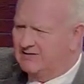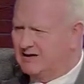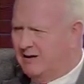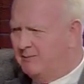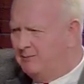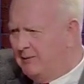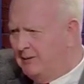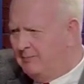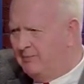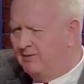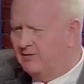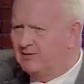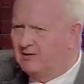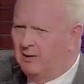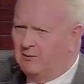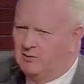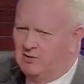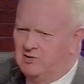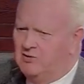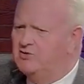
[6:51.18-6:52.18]
some people say,
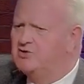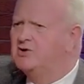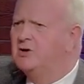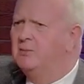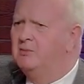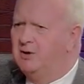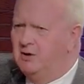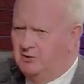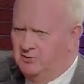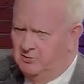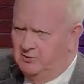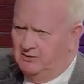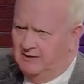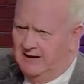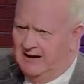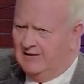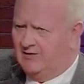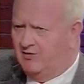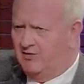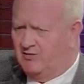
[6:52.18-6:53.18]
well, you shouldn't be doing
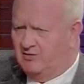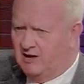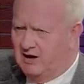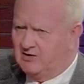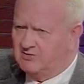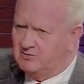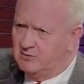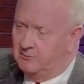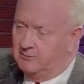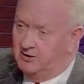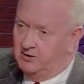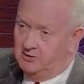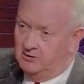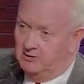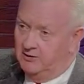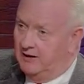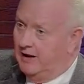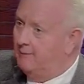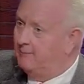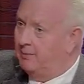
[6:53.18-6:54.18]
that. The state should be
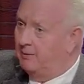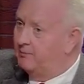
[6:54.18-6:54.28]
doing that.